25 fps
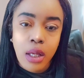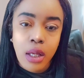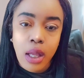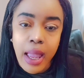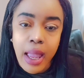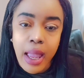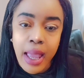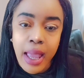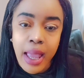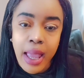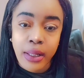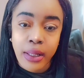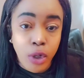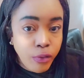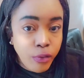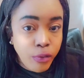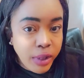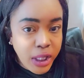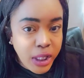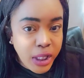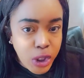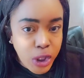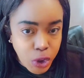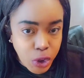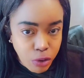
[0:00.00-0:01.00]
they don't
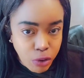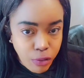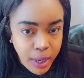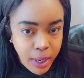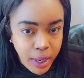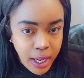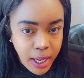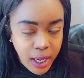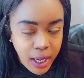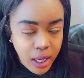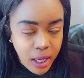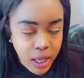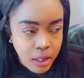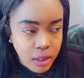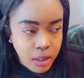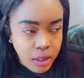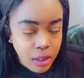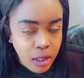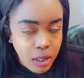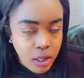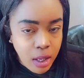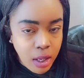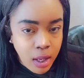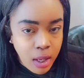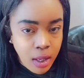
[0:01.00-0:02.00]
really train
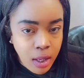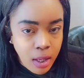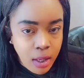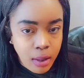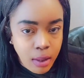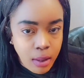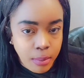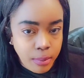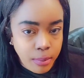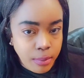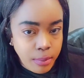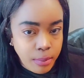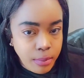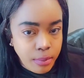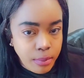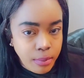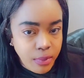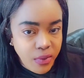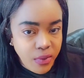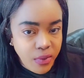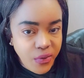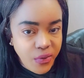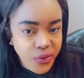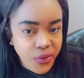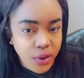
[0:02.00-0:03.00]

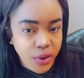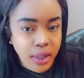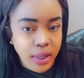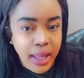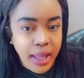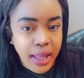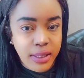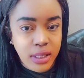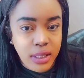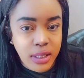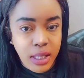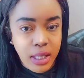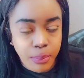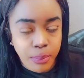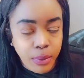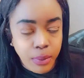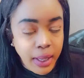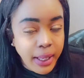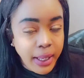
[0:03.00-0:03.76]
for like temper,